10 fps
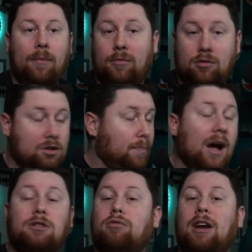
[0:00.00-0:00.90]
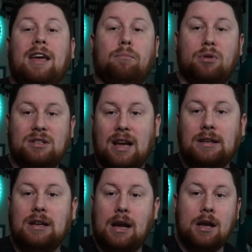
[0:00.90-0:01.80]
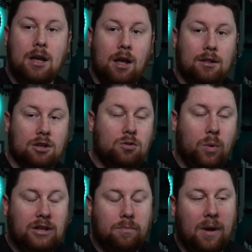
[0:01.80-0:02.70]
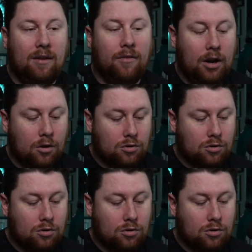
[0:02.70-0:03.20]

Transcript: sponsoring and presenting this week's pick videos.